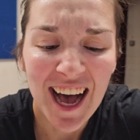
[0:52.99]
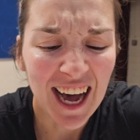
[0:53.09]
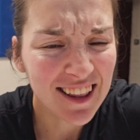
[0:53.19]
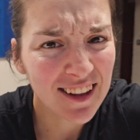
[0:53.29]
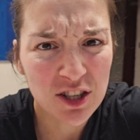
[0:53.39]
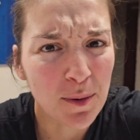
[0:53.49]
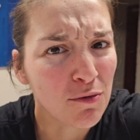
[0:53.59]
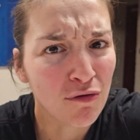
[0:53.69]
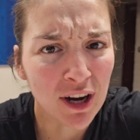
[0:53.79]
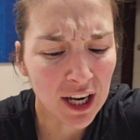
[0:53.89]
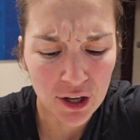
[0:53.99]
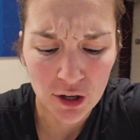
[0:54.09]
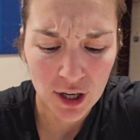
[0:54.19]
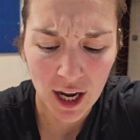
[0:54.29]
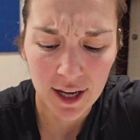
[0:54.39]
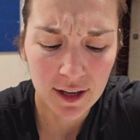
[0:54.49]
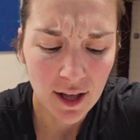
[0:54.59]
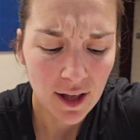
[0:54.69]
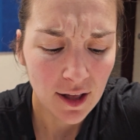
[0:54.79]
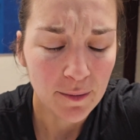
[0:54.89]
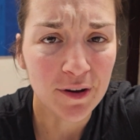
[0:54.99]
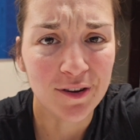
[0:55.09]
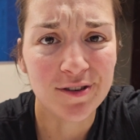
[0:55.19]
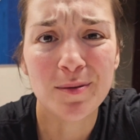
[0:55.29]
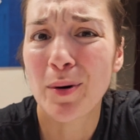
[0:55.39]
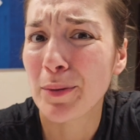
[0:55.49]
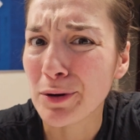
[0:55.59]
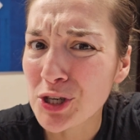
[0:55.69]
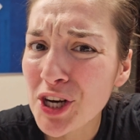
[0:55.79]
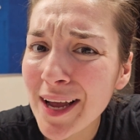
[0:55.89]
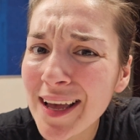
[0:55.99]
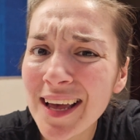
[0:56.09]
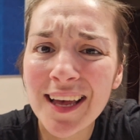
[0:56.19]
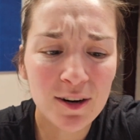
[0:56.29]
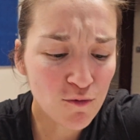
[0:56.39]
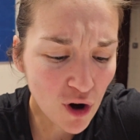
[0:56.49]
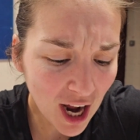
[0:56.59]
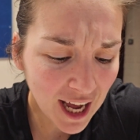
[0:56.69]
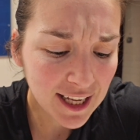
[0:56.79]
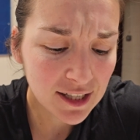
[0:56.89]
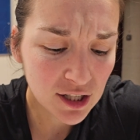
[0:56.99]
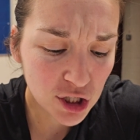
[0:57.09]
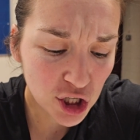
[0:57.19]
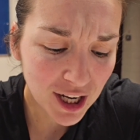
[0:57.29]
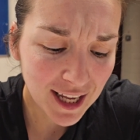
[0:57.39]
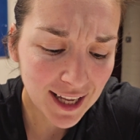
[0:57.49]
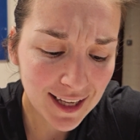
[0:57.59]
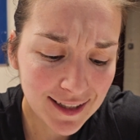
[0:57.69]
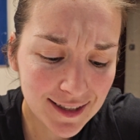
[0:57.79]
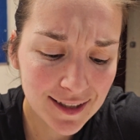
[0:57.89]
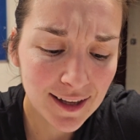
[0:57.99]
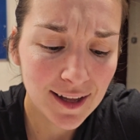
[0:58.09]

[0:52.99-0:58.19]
I think this could be really good, like, because barbecue chicken, rice, cheese.